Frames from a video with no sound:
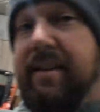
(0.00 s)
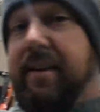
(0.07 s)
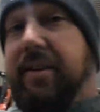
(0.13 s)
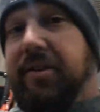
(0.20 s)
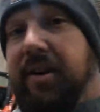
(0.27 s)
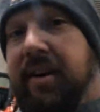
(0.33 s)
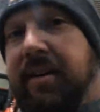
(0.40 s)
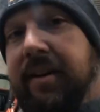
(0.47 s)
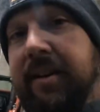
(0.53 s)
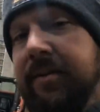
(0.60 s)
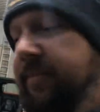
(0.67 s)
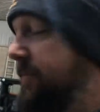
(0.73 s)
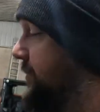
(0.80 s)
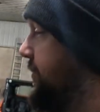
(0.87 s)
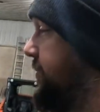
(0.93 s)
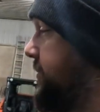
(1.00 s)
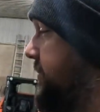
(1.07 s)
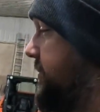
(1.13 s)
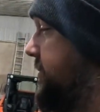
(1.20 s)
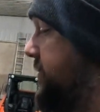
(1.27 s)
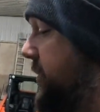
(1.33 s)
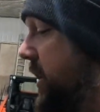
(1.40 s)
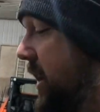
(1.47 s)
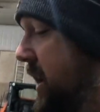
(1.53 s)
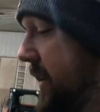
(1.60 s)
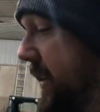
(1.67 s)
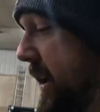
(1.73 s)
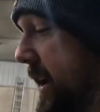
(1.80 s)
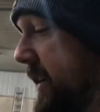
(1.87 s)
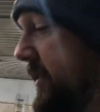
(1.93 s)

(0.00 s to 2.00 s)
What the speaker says: into the trailer, and then